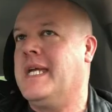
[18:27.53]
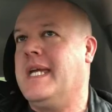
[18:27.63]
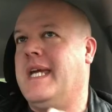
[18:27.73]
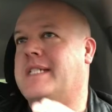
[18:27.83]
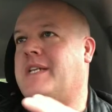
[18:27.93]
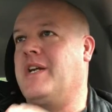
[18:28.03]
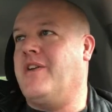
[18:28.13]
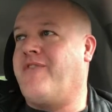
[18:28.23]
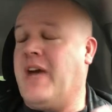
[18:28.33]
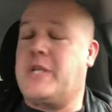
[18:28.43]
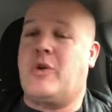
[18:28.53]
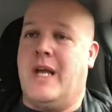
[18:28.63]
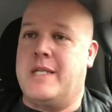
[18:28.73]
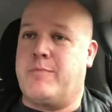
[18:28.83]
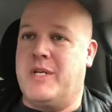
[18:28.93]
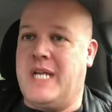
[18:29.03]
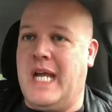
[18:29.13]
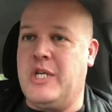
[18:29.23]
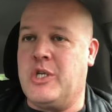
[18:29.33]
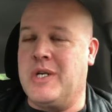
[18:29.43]
It's going to affect
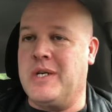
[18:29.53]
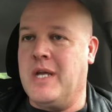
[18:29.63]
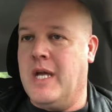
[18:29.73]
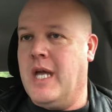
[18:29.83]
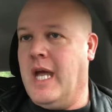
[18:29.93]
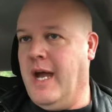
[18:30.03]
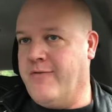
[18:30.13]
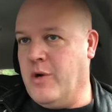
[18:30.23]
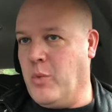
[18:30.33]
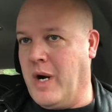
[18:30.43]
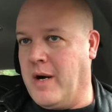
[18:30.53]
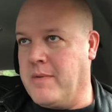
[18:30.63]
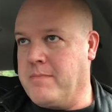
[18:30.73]
transportation everywhere.